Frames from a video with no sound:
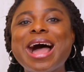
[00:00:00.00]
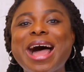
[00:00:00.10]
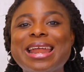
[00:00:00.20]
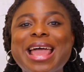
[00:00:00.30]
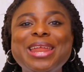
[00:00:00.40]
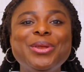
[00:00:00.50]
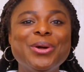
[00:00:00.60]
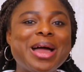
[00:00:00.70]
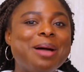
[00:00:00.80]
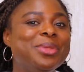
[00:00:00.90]
And I
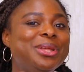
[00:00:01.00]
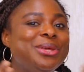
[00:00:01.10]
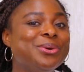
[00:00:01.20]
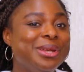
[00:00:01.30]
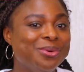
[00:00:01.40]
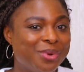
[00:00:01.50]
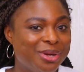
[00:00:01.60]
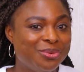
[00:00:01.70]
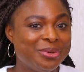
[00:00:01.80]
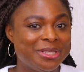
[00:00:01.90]
know I'm not the only
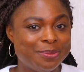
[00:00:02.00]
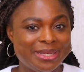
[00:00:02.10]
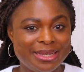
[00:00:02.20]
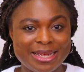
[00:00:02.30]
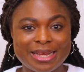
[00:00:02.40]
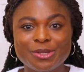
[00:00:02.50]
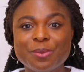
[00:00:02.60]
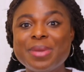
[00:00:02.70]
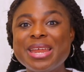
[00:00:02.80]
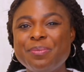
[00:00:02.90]
one who has been there.
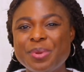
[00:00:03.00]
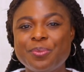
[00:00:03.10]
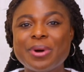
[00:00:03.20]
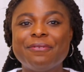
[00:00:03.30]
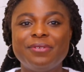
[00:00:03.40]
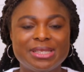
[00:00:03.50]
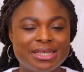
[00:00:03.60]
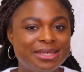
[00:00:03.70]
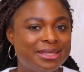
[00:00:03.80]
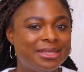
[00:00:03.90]
So many people are
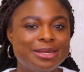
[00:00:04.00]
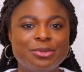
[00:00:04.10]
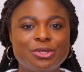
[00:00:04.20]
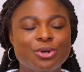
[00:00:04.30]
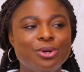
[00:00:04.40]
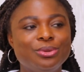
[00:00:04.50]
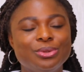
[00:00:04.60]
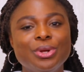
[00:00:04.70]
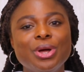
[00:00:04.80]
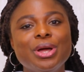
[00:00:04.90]
facing this same struggle.